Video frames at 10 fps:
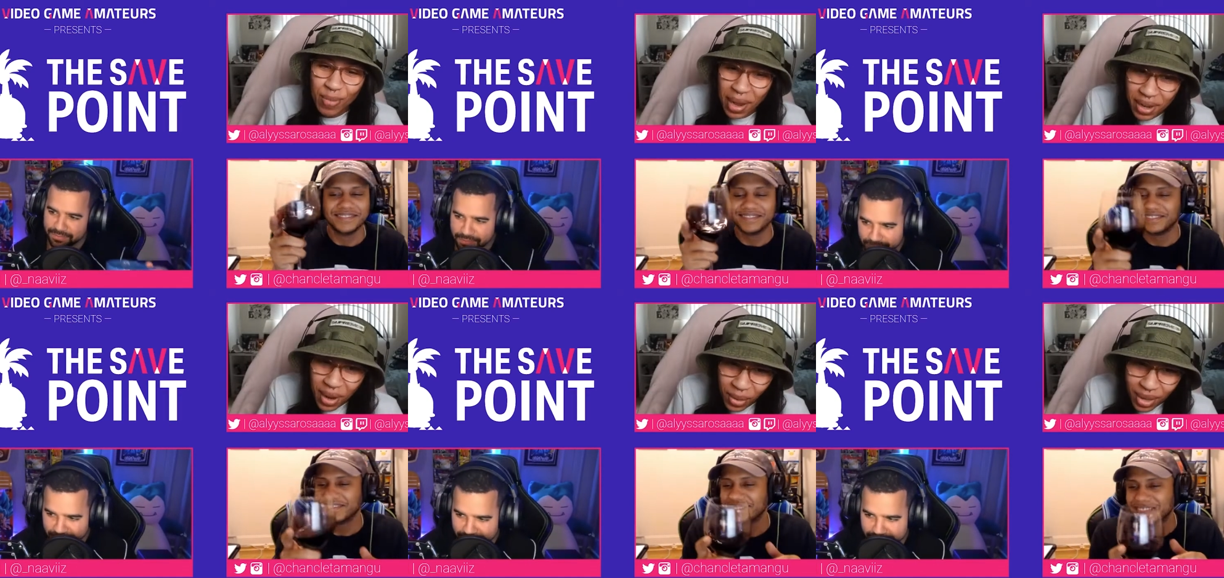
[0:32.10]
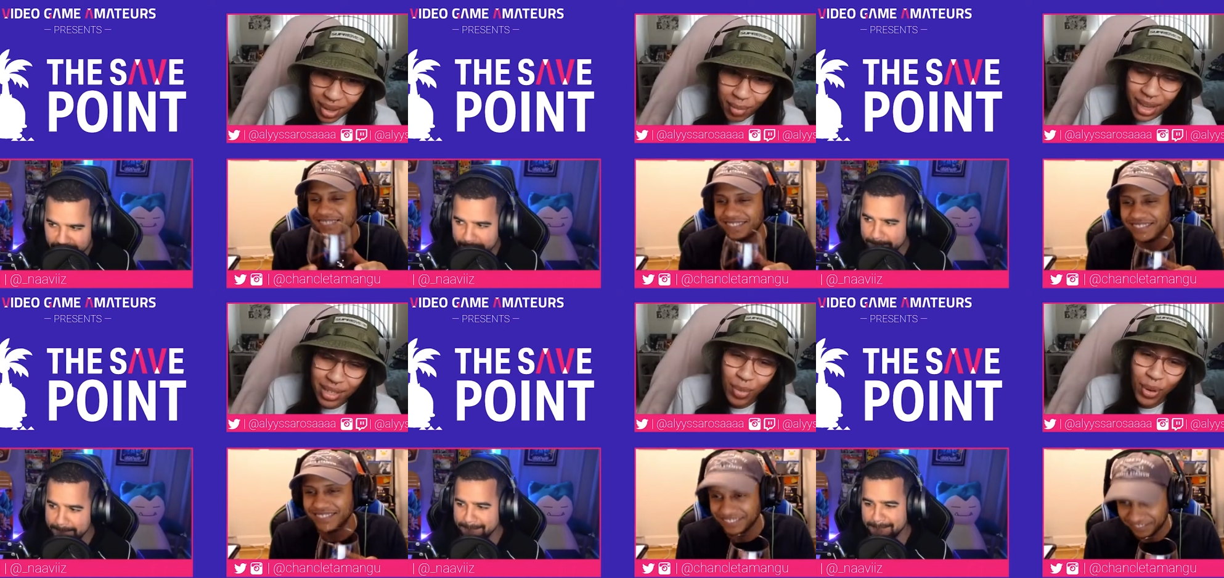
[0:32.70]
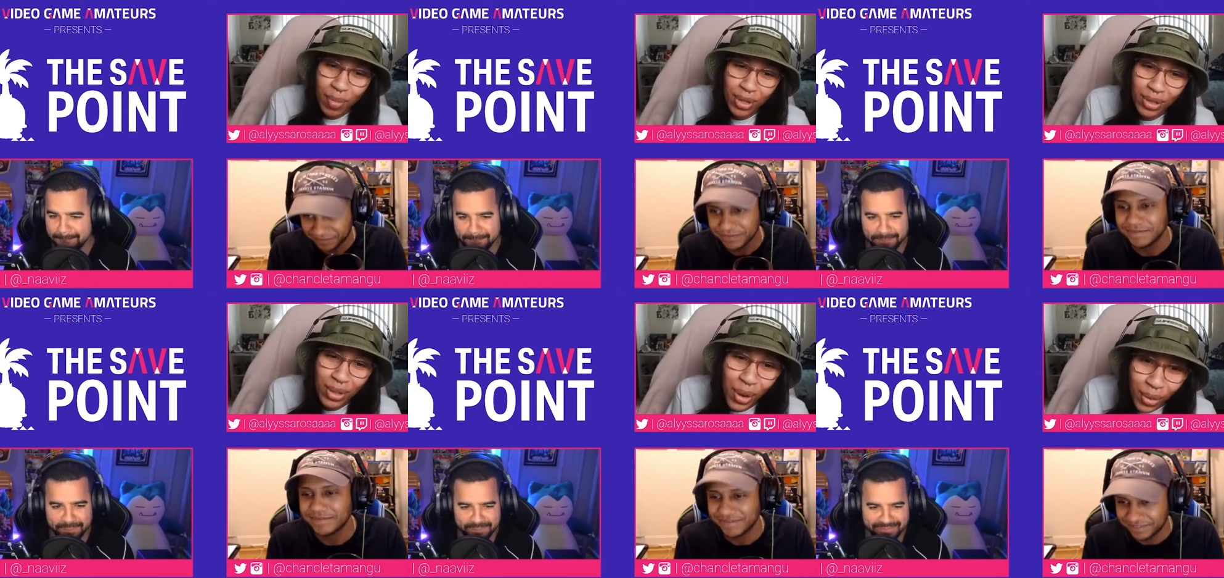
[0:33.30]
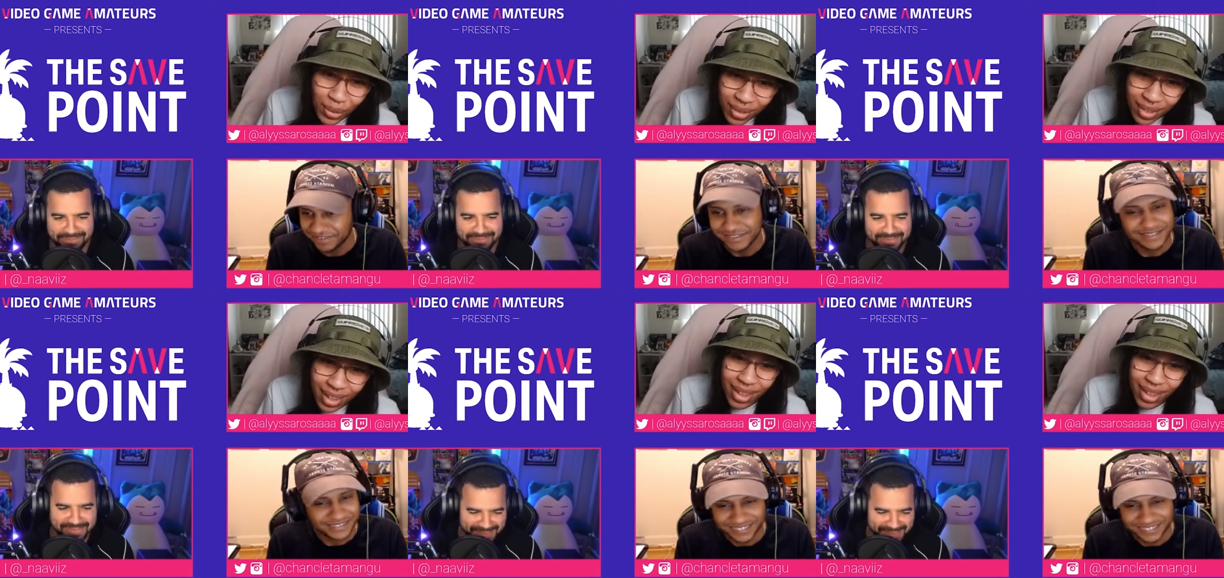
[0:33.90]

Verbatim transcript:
Speaker 1: may know him as the Pokemon Don,